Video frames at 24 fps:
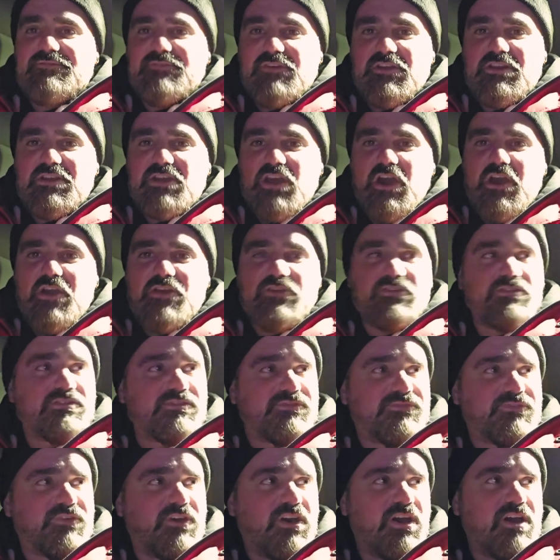
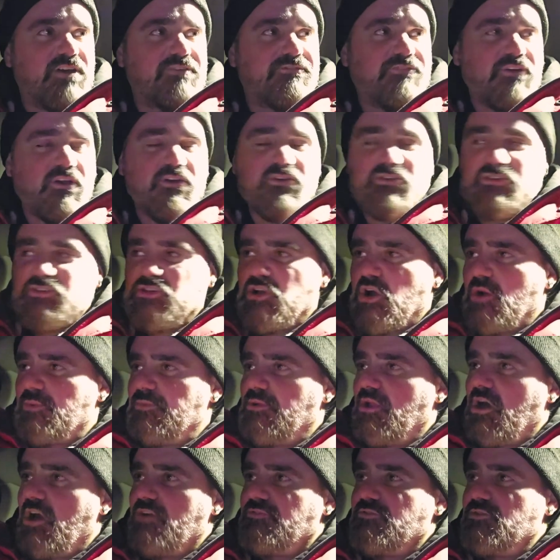videos for Photoshop,
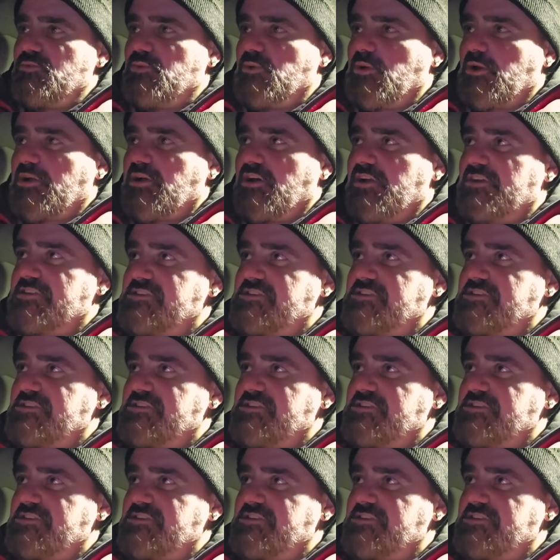Lightroom, all that kind of